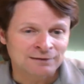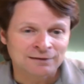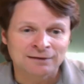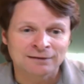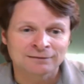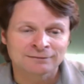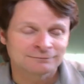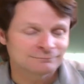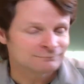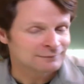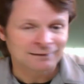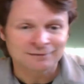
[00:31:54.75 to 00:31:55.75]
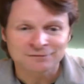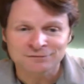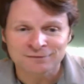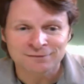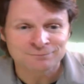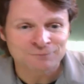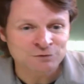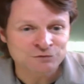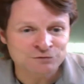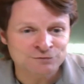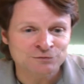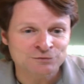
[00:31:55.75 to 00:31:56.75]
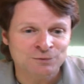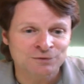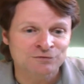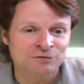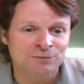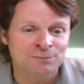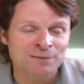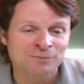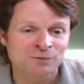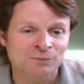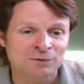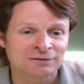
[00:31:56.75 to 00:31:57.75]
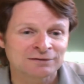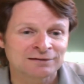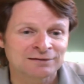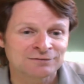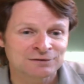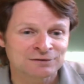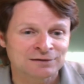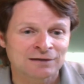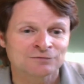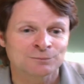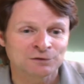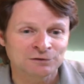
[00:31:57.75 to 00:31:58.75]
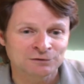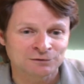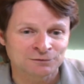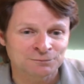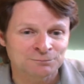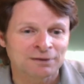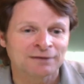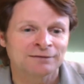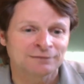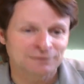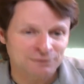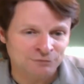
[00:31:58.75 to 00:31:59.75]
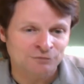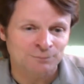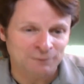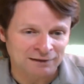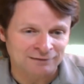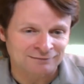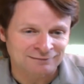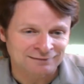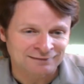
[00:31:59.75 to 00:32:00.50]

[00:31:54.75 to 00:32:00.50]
And honestly, most of us won't even remember what gift you got from who by the year from now.